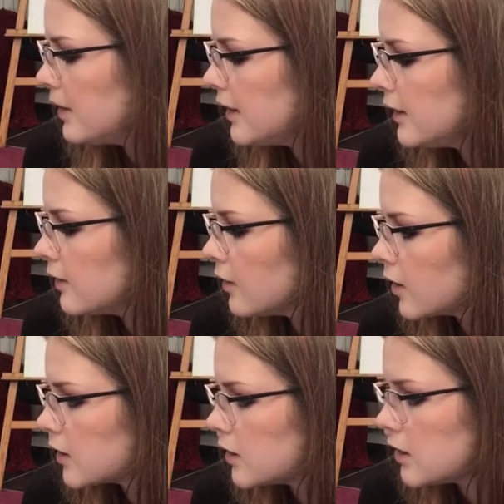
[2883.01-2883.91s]
me,
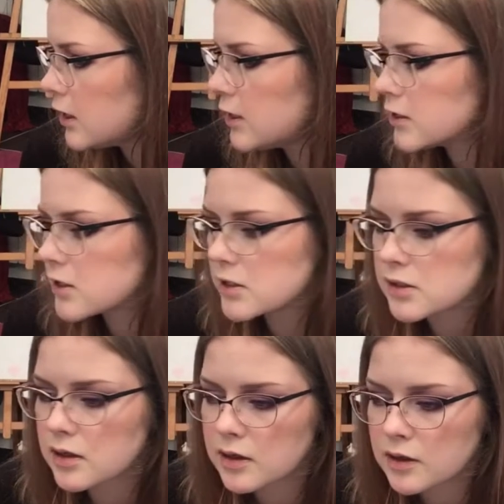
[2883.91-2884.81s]

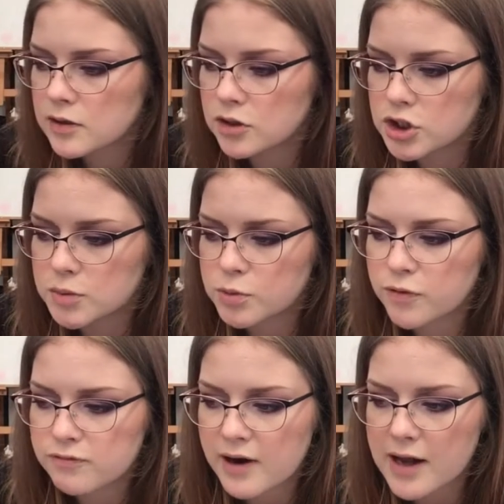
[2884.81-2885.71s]
these to ship to
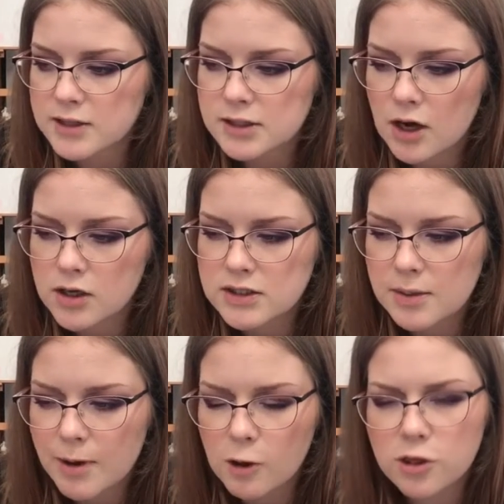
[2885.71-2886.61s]
France cost
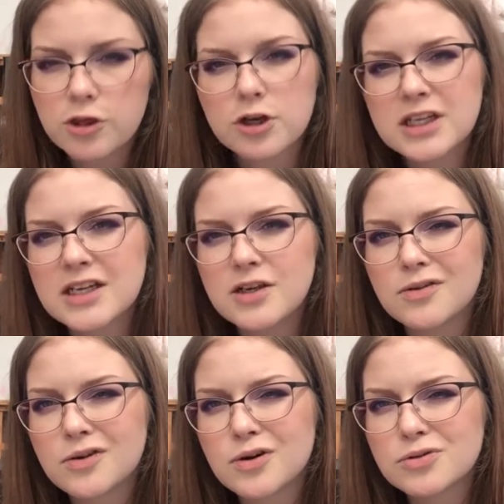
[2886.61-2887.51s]
about 13
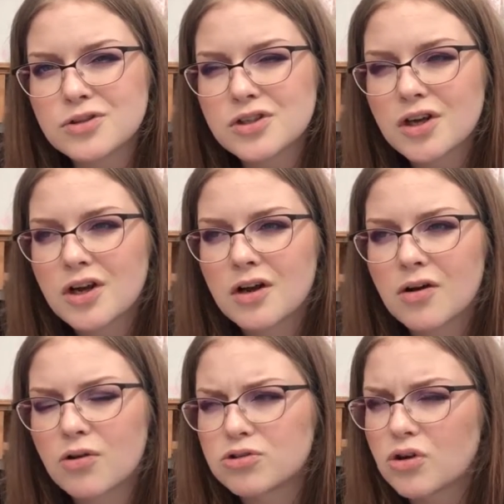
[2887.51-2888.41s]
euros
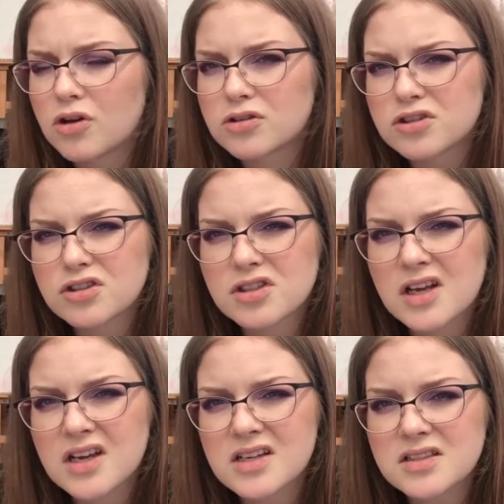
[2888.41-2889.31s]
or dollars,
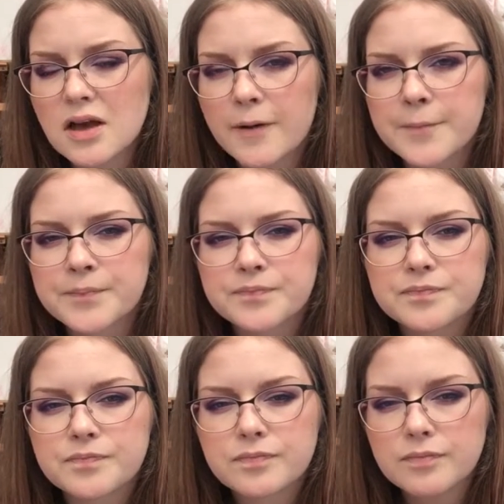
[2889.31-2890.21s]
I guess.
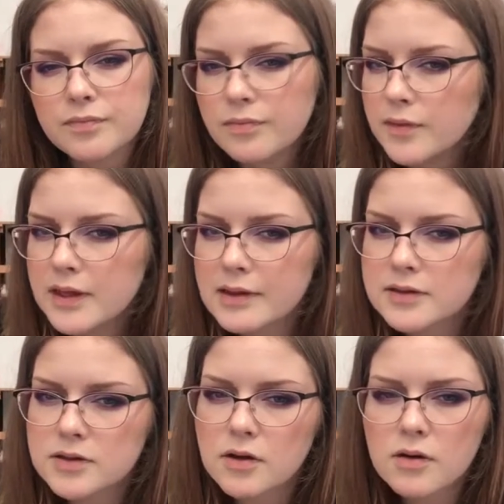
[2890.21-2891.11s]

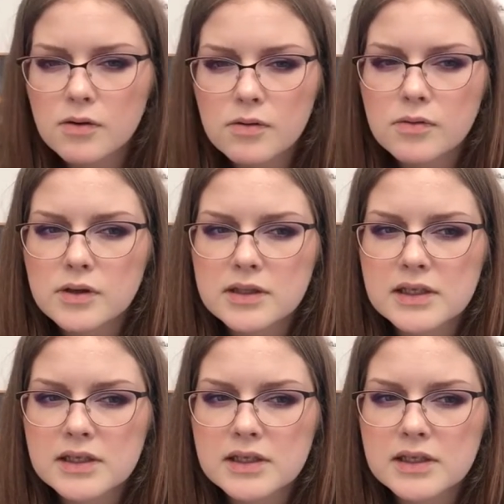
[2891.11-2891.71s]
So